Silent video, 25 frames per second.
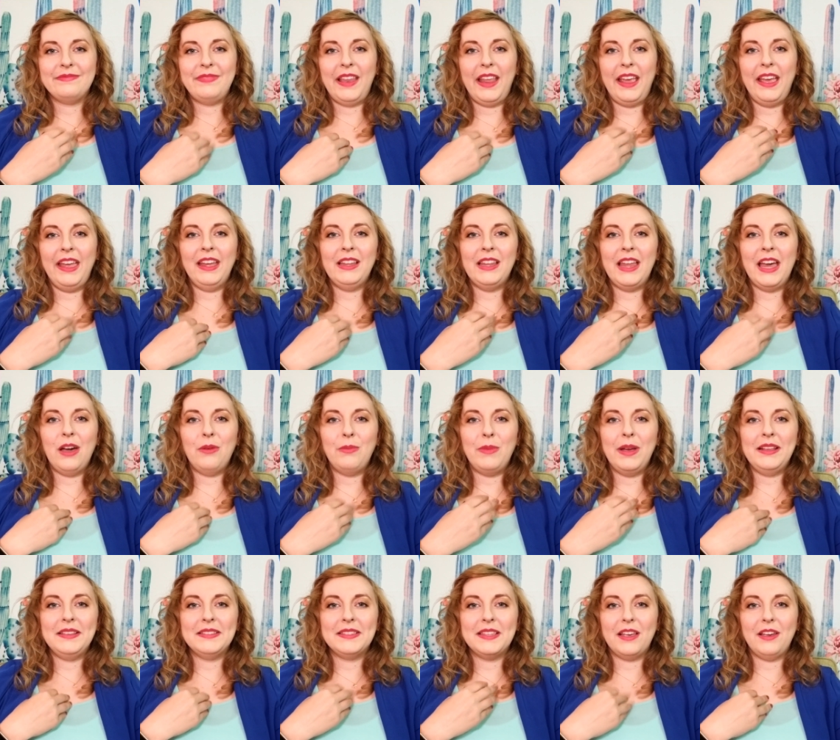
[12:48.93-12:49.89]
I allow
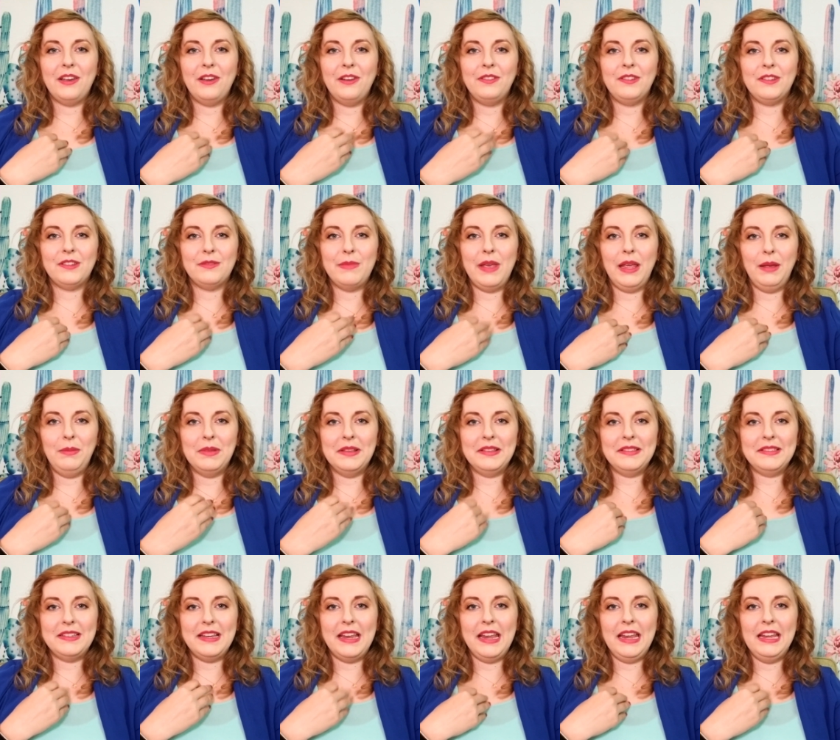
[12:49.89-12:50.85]
myself to make
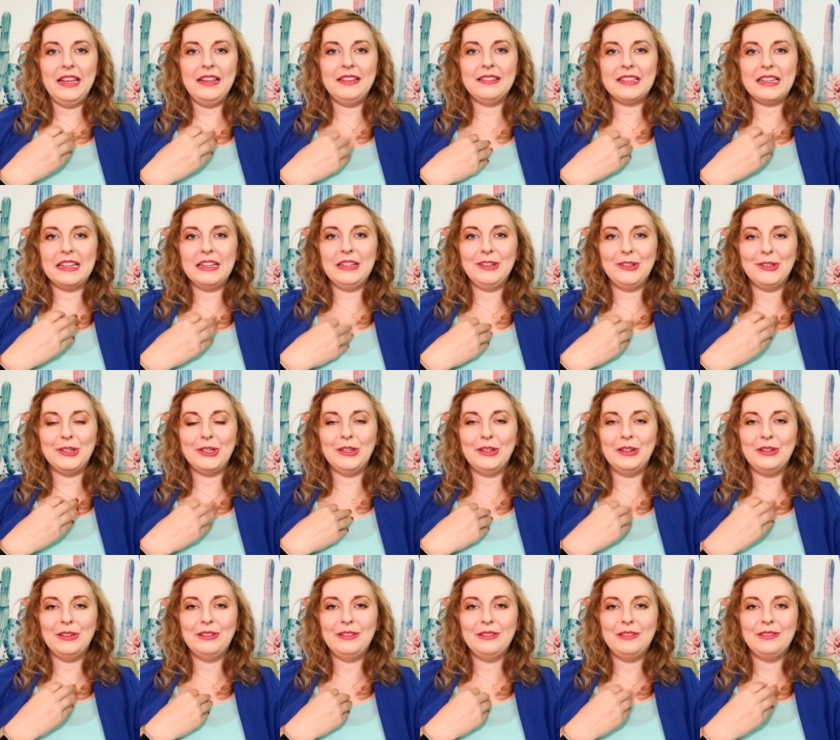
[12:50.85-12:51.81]
mistakes and
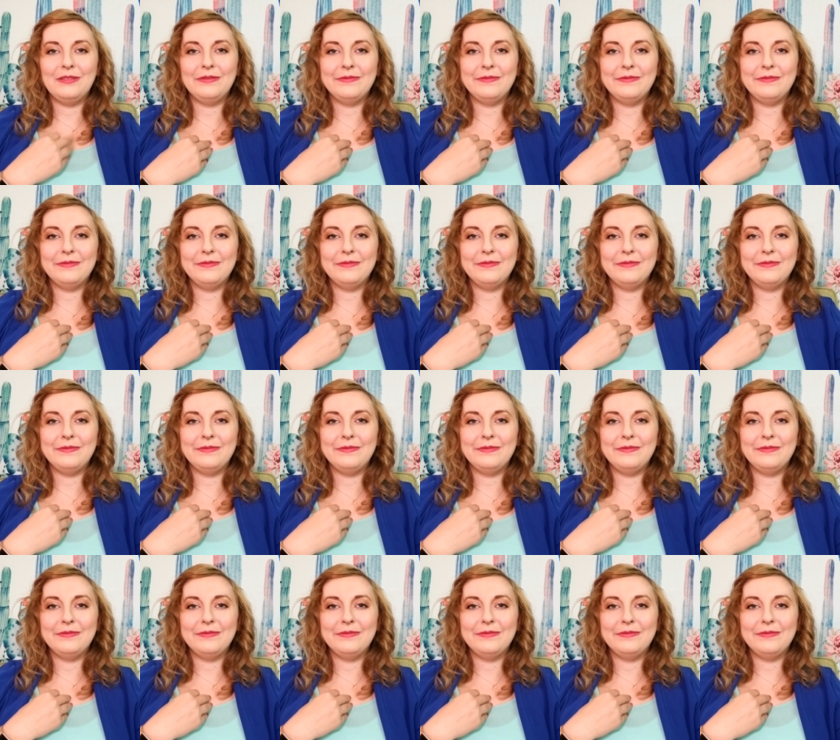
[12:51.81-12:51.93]
learn.